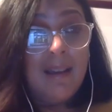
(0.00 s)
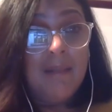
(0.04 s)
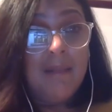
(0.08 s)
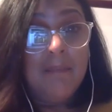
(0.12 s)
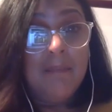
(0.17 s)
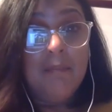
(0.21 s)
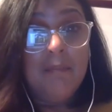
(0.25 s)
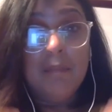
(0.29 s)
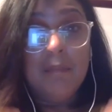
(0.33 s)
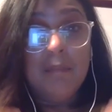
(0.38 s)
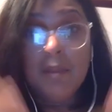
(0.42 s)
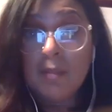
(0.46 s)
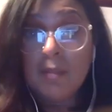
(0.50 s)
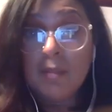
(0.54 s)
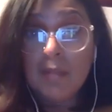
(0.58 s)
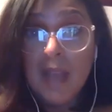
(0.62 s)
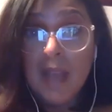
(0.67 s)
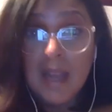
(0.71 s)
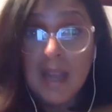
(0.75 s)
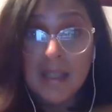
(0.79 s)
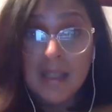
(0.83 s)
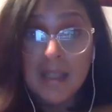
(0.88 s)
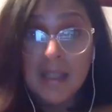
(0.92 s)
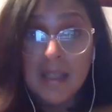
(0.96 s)
Bill de
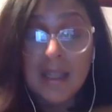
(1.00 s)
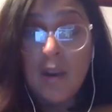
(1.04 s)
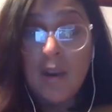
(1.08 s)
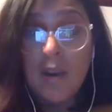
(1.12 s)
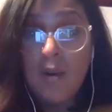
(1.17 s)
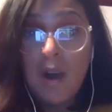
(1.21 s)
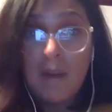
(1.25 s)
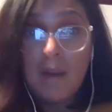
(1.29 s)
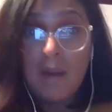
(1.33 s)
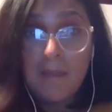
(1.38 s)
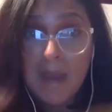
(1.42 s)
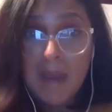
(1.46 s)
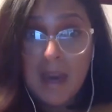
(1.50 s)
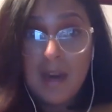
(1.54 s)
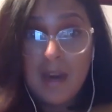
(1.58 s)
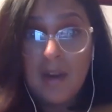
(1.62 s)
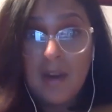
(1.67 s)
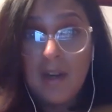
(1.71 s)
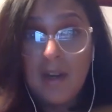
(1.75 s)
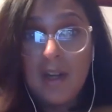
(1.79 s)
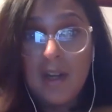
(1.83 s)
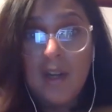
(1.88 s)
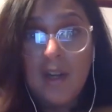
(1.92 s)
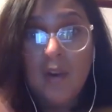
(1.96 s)
Blasio, our mayor
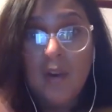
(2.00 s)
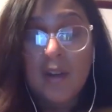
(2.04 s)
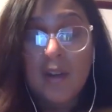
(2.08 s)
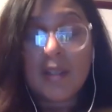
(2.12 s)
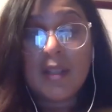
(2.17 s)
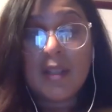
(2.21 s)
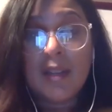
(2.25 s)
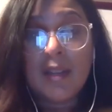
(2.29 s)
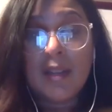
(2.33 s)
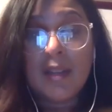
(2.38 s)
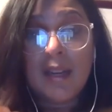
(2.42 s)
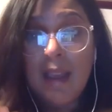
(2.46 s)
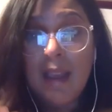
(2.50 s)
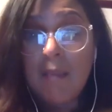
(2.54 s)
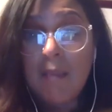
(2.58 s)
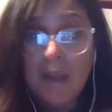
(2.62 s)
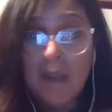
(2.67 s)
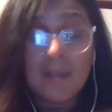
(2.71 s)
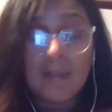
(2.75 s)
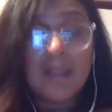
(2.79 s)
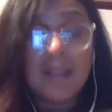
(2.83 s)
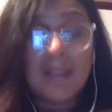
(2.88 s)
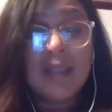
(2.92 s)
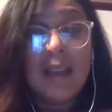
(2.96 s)
in New York City, came
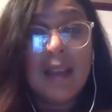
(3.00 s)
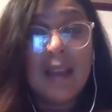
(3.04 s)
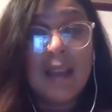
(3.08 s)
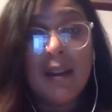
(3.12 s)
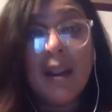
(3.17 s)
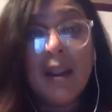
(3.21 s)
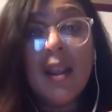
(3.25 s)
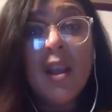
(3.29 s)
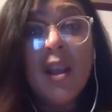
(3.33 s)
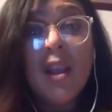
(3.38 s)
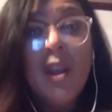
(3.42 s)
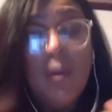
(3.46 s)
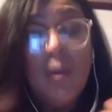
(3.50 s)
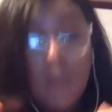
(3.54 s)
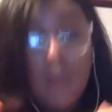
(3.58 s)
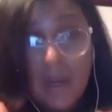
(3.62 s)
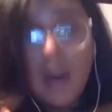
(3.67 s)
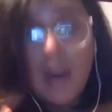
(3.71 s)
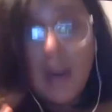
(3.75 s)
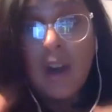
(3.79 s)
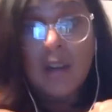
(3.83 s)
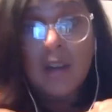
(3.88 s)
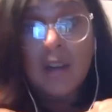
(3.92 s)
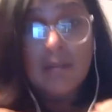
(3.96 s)
out and said,
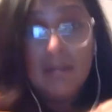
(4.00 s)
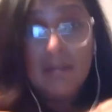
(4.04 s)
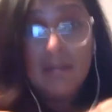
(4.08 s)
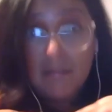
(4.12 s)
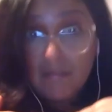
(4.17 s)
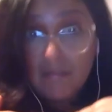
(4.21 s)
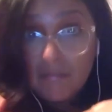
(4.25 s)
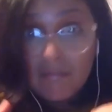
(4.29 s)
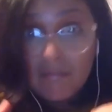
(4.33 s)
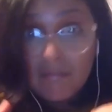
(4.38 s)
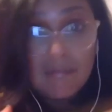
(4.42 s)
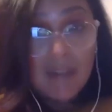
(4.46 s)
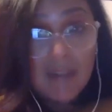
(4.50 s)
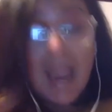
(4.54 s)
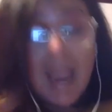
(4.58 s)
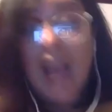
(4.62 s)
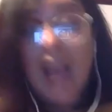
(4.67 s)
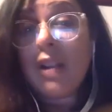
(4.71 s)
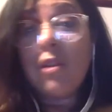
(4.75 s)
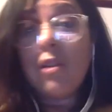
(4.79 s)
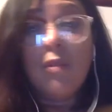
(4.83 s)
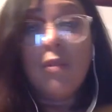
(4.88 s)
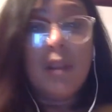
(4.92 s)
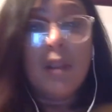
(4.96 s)
we are
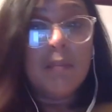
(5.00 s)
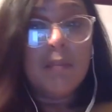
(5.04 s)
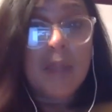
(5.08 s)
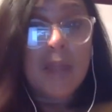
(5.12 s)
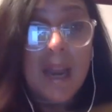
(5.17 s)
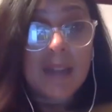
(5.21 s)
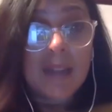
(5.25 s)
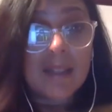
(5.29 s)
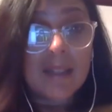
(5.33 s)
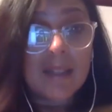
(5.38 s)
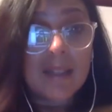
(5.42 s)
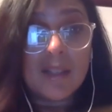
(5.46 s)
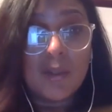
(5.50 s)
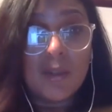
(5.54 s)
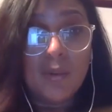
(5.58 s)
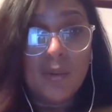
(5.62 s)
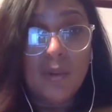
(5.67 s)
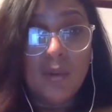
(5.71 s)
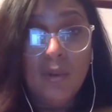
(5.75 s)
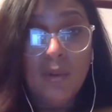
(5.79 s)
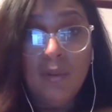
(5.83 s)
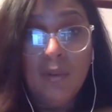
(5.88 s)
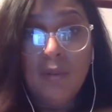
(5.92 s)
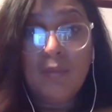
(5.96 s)
not going back to
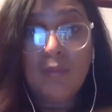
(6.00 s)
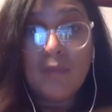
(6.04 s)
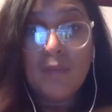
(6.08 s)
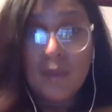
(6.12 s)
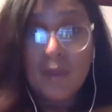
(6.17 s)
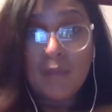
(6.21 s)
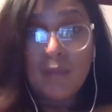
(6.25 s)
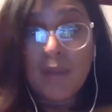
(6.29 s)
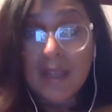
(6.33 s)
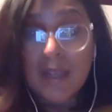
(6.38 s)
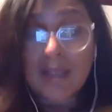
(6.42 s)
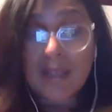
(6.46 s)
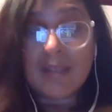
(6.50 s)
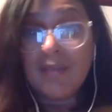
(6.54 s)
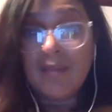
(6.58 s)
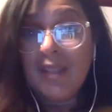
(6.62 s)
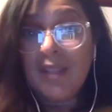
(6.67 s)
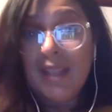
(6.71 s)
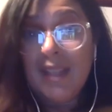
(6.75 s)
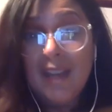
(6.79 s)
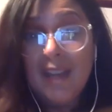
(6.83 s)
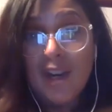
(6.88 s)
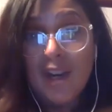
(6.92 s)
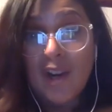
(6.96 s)
school for the rest of the
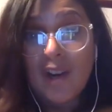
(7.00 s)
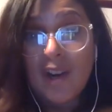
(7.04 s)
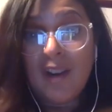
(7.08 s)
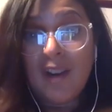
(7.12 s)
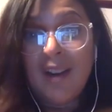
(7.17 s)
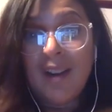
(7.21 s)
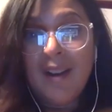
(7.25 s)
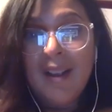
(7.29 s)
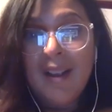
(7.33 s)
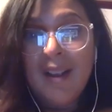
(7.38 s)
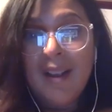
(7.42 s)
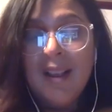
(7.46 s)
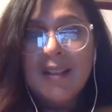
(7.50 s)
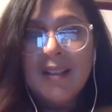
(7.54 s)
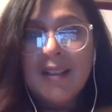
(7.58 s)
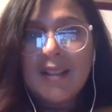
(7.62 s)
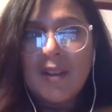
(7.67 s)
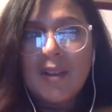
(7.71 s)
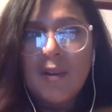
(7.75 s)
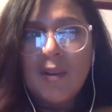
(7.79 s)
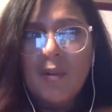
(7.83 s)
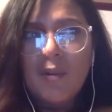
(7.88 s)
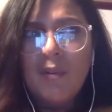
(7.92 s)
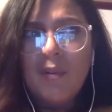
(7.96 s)
year.
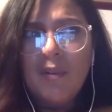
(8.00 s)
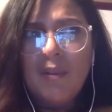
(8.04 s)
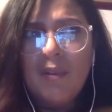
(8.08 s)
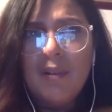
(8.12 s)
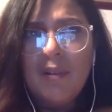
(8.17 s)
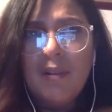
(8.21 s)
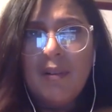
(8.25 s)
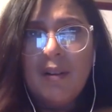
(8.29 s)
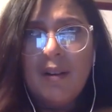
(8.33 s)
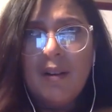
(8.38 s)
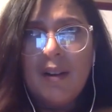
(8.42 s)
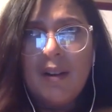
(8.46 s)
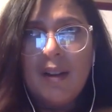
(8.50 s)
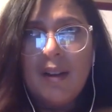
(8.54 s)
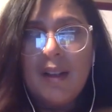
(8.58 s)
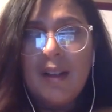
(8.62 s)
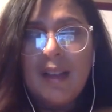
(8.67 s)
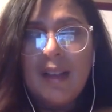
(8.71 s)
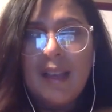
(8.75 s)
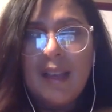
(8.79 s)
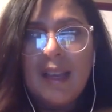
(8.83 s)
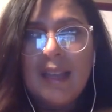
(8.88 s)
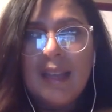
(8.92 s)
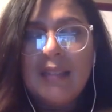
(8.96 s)
So
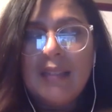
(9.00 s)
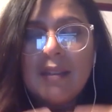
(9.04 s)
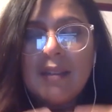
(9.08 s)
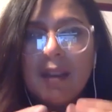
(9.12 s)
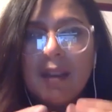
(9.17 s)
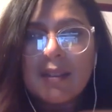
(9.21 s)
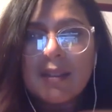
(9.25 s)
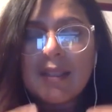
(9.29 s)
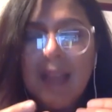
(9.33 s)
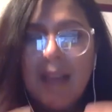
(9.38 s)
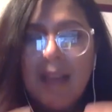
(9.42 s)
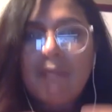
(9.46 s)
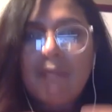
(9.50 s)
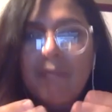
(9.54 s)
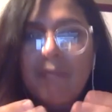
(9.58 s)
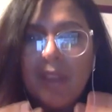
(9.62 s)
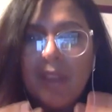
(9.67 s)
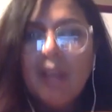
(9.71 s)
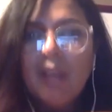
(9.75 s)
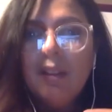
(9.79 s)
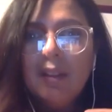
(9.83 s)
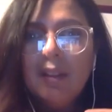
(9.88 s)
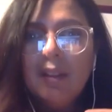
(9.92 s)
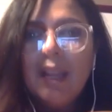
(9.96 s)
it does not
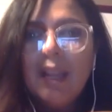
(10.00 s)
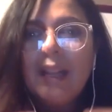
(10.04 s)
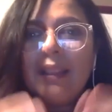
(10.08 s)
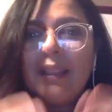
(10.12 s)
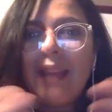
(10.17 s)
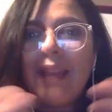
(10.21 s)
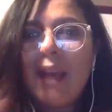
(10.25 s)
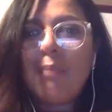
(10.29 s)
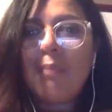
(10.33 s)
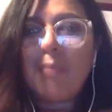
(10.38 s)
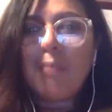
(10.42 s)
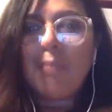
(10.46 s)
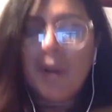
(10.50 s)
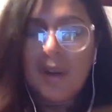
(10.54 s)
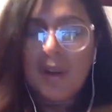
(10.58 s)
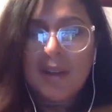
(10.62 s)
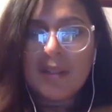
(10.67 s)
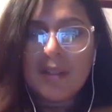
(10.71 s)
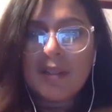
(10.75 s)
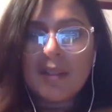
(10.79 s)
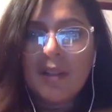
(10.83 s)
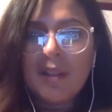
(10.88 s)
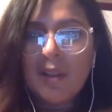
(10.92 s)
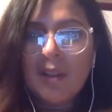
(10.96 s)
feel like that part
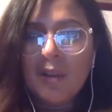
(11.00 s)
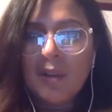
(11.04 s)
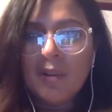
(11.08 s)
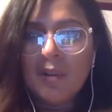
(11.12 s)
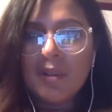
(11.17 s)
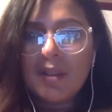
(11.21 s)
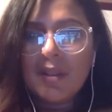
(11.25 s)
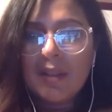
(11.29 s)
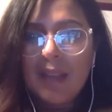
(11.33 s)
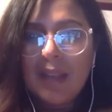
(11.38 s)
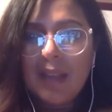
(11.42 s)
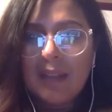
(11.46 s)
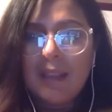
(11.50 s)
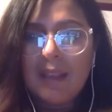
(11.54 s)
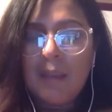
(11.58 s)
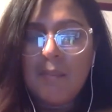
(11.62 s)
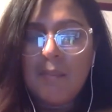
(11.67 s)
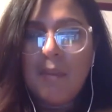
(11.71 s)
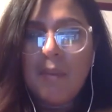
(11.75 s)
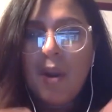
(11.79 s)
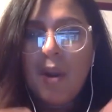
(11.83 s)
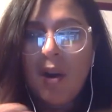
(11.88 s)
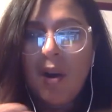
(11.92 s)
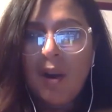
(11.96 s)
is closed, like that
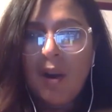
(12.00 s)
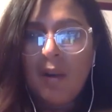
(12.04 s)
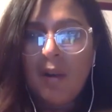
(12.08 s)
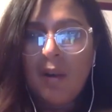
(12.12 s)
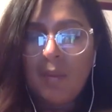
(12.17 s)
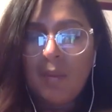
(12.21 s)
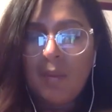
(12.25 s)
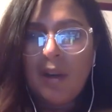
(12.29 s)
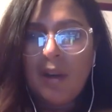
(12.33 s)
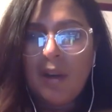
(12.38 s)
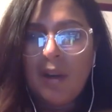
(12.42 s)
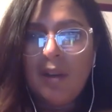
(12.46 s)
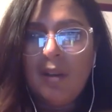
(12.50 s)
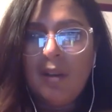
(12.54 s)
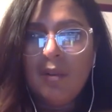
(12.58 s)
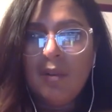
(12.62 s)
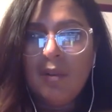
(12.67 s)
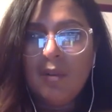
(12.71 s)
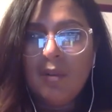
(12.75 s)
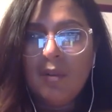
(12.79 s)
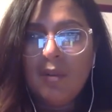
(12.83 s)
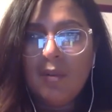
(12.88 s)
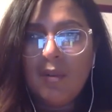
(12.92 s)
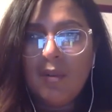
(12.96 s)
part where
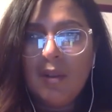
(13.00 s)
you